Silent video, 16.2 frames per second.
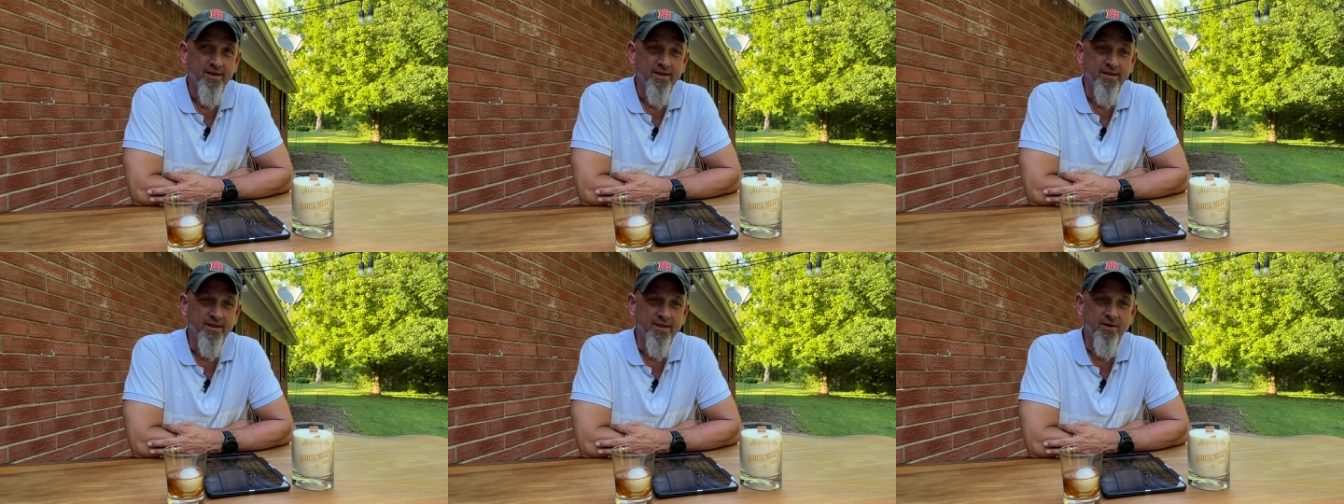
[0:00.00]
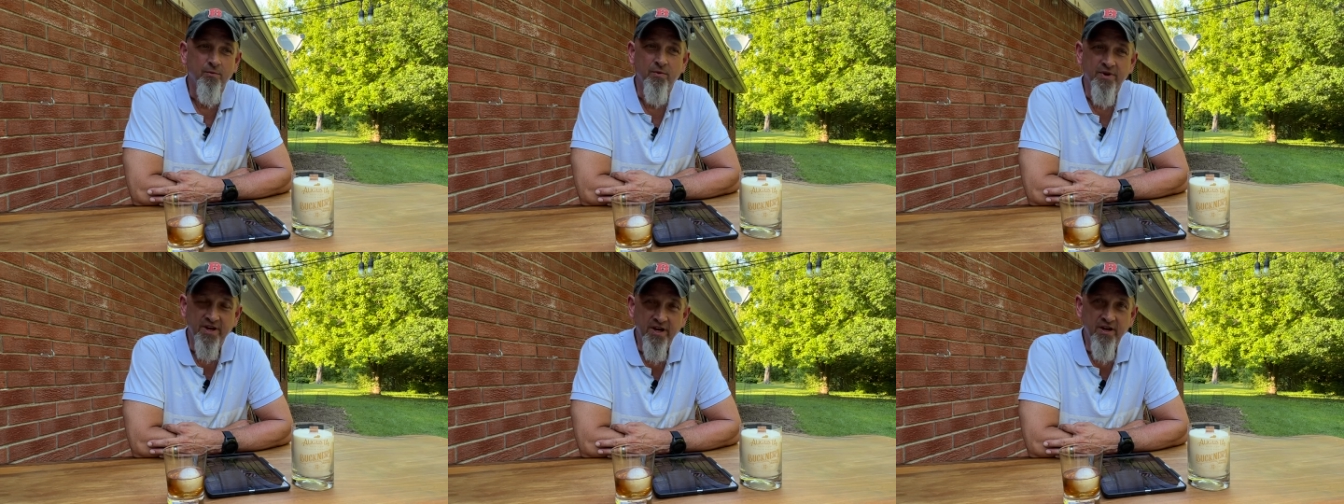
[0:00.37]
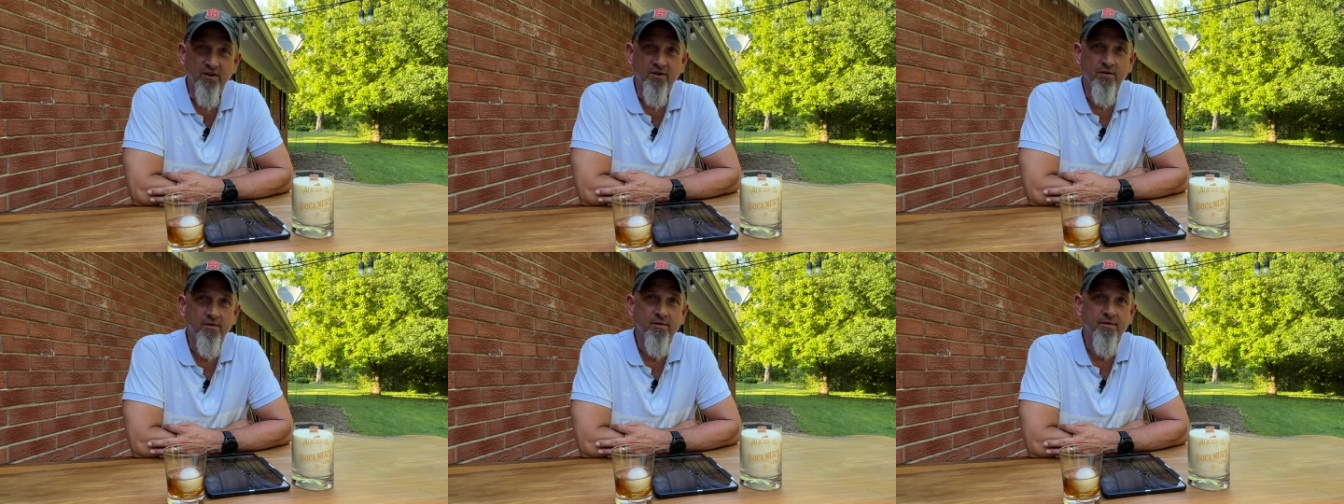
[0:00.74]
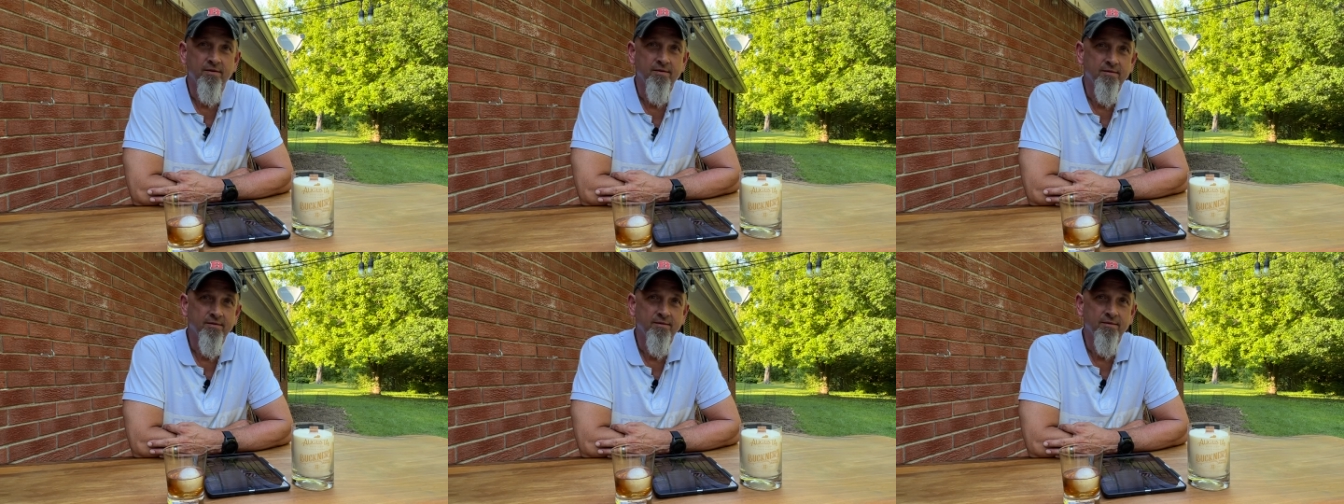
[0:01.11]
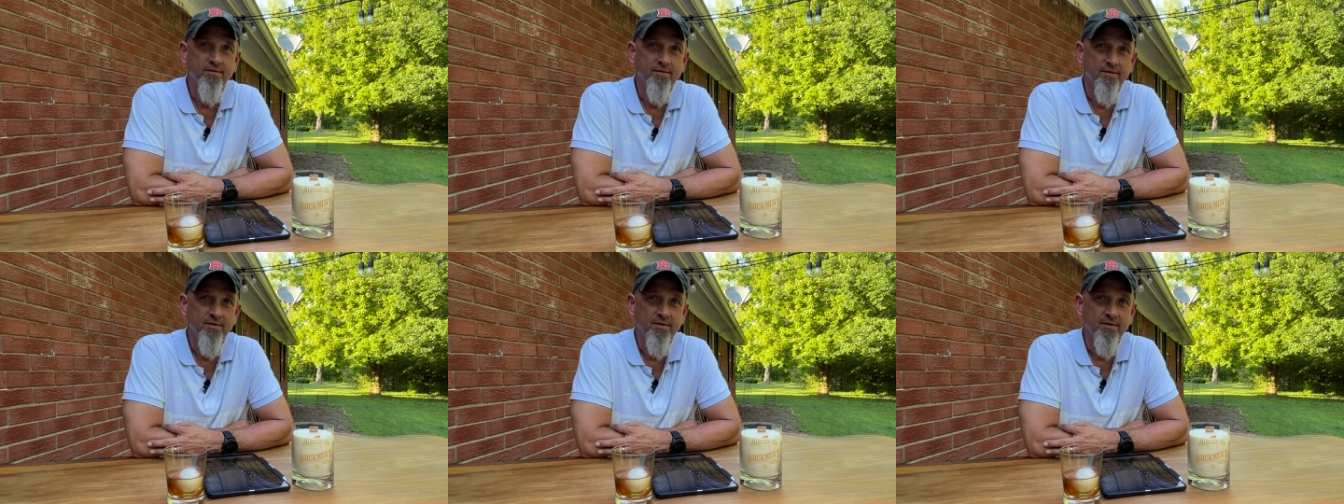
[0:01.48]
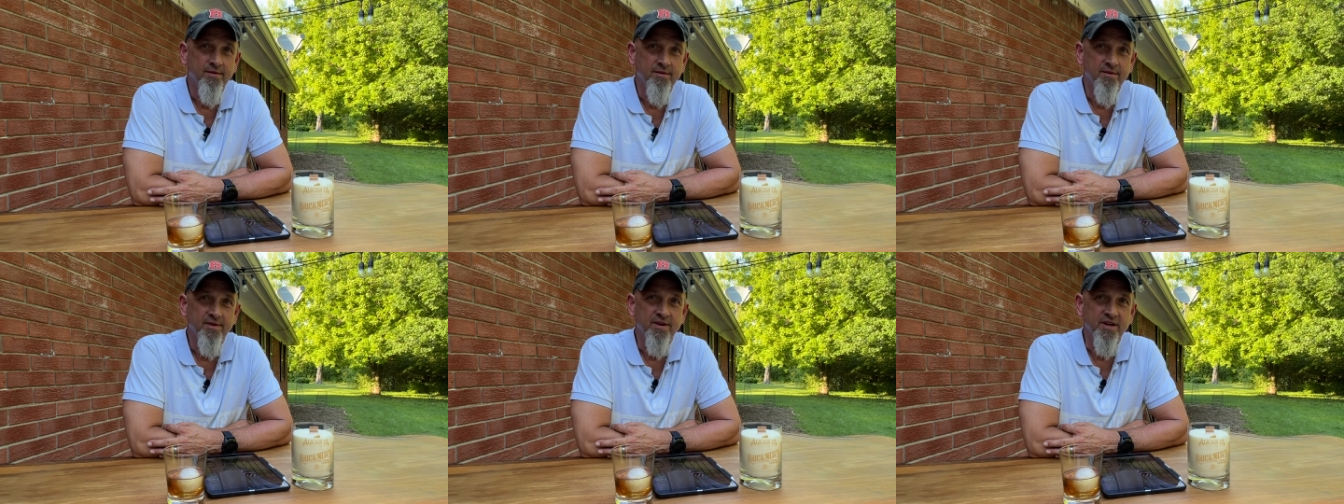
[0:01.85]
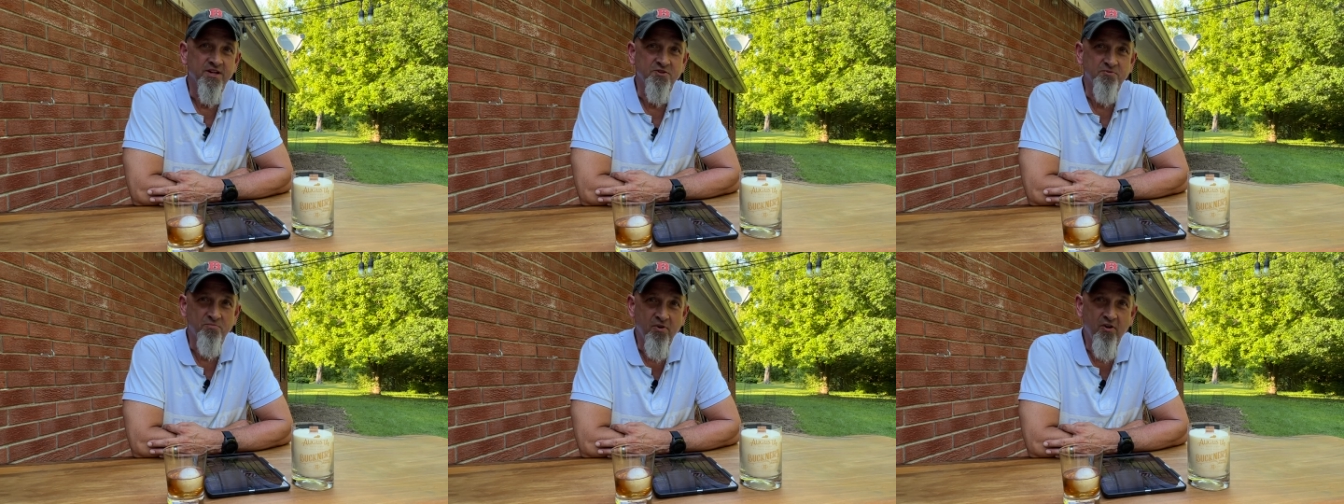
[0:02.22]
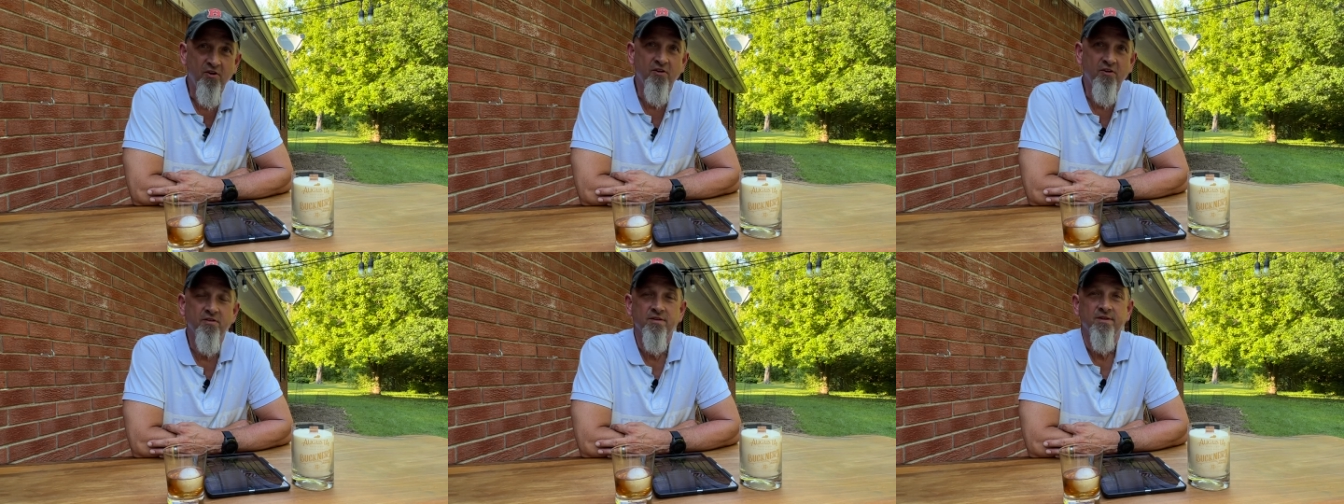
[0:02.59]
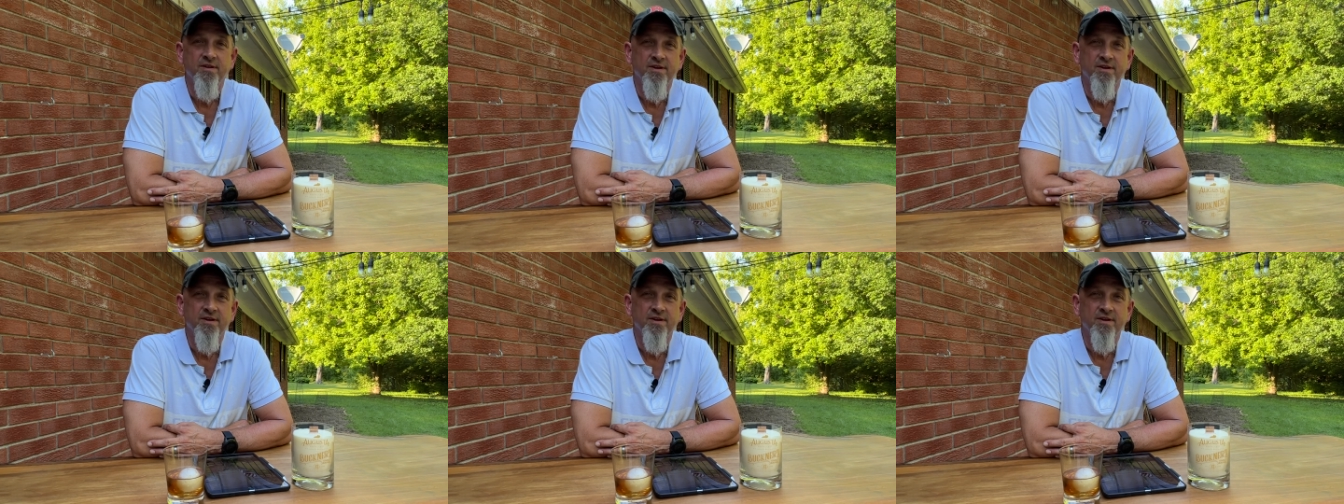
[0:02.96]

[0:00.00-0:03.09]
that we're here as part